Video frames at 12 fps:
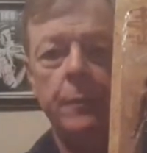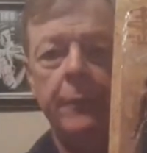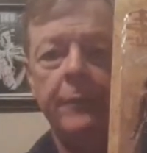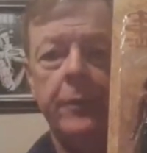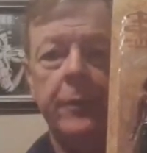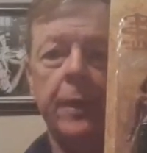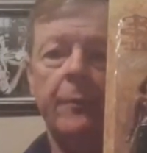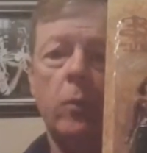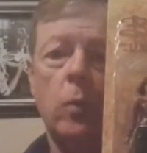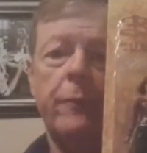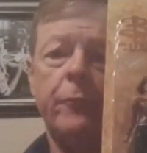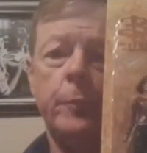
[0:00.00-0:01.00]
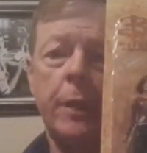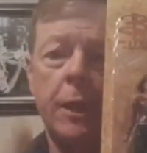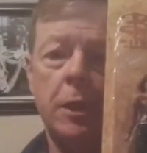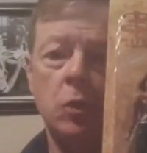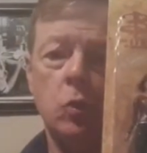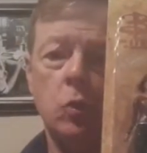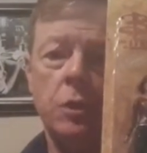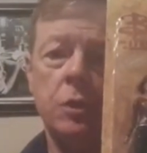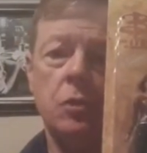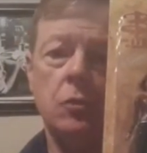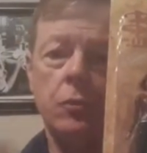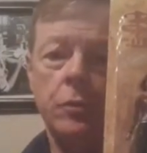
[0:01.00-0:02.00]
of Buffy, and then I've got one from Angel, which
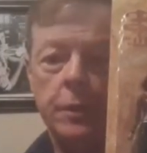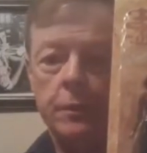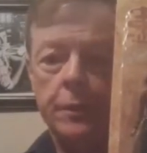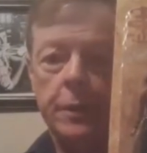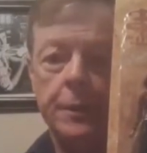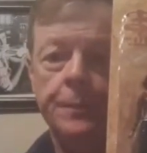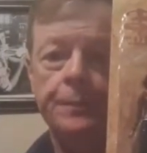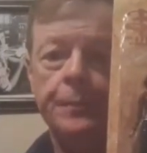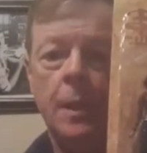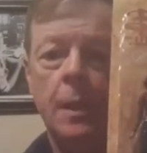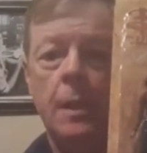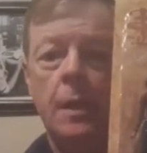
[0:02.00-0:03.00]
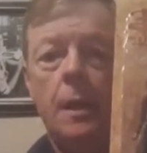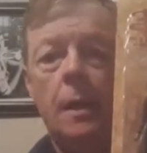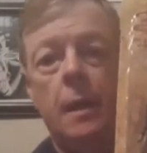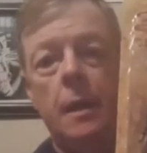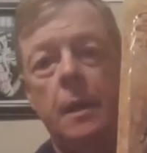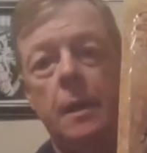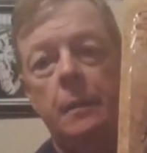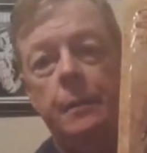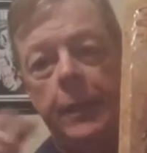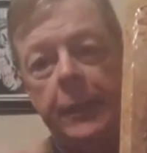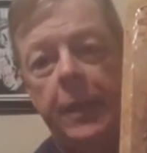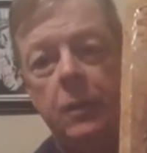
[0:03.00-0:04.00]
is Cordelia. I
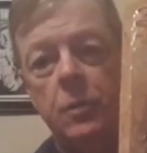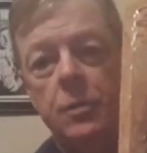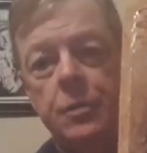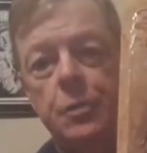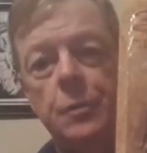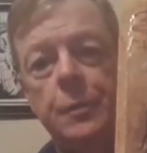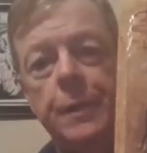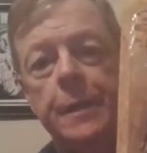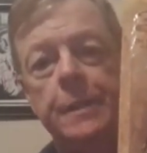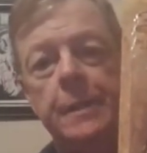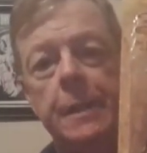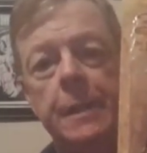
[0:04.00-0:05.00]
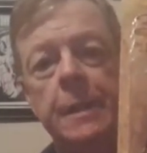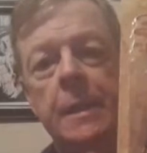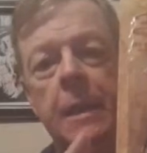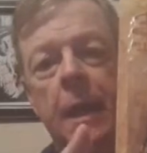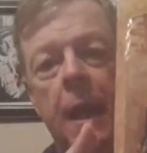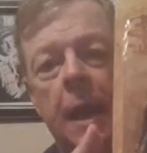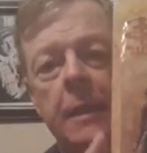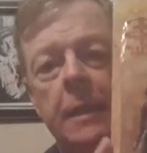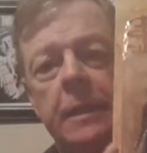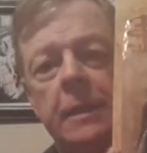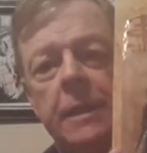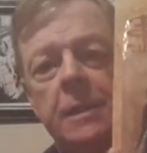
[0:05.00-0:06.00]
bought that also. But I
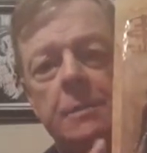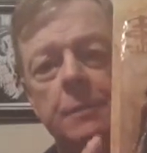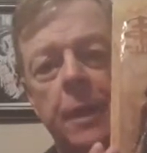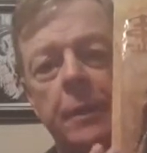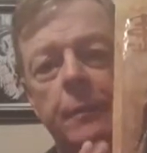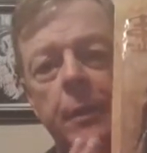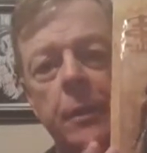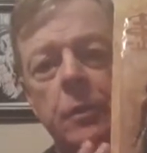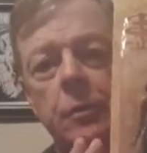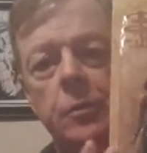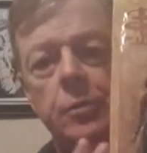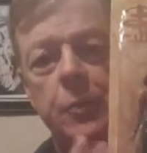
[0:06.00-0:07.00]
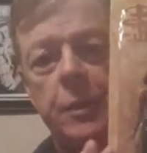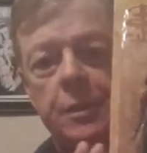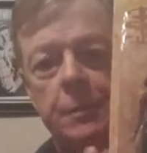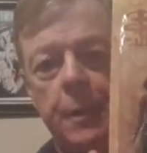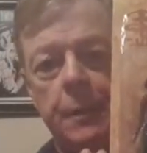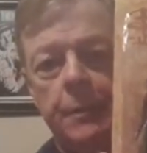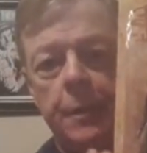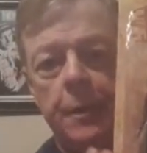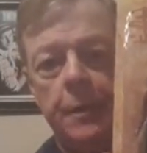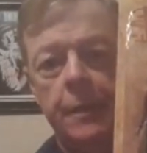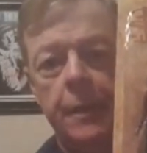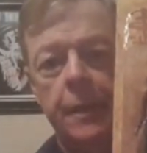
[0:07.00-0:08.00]
think this might have been a good choice on my
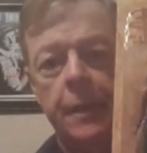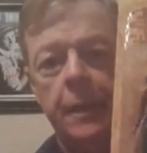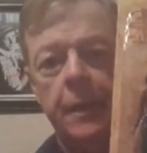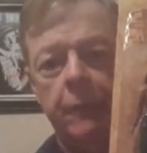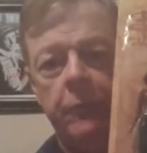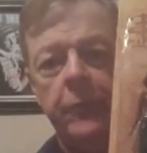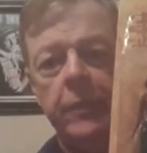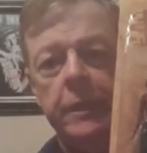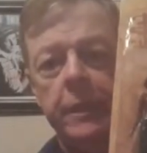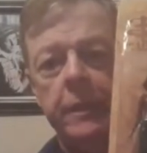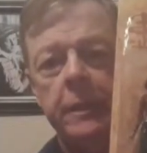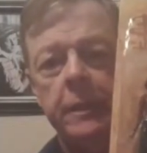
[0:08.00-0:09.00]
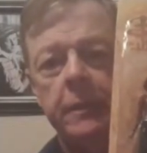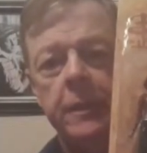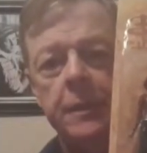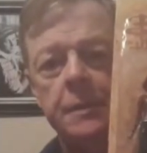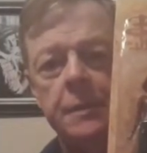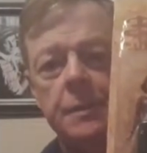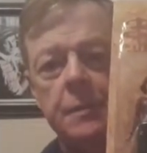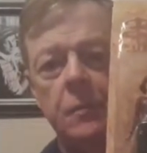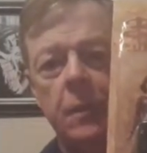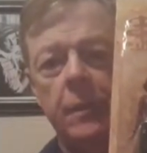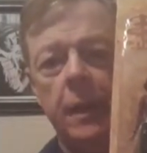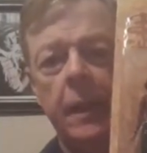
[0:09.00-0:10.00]
part. I have a feeling that this is
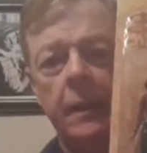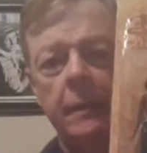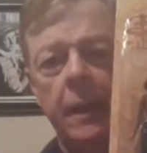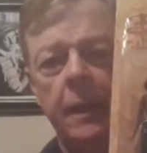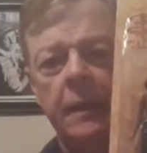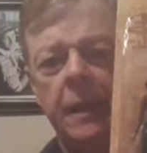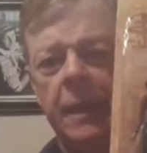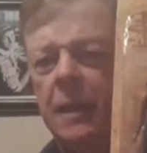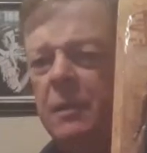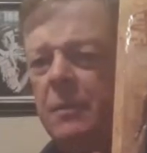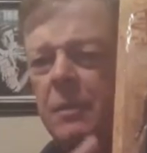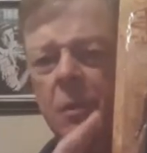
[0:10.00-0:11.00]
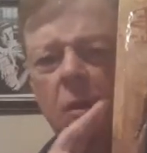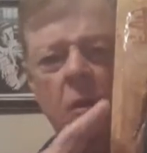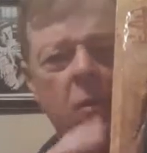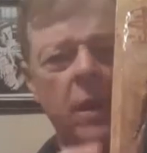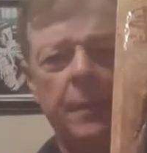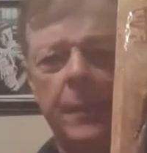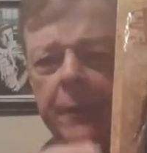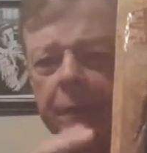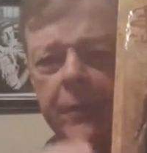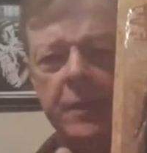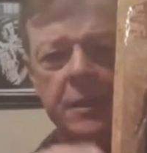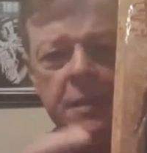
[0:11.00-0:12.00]
what I can't recall what I paid
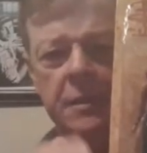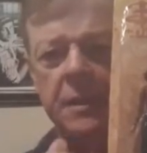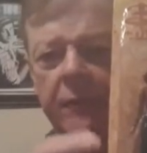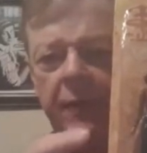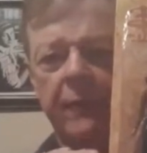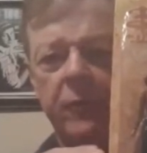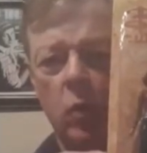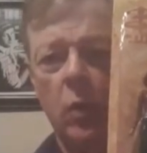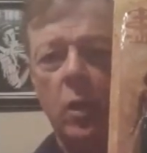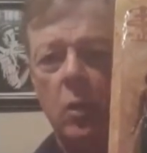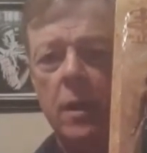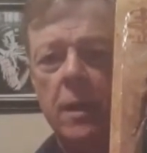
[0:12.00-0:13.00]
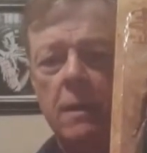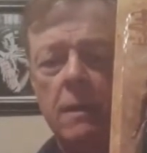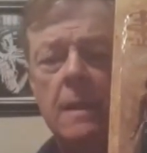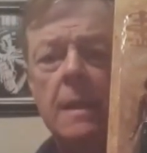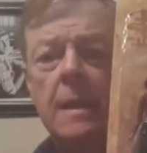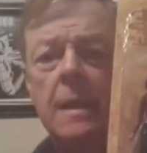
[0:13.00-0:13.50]
for this because I've had it for quite a while.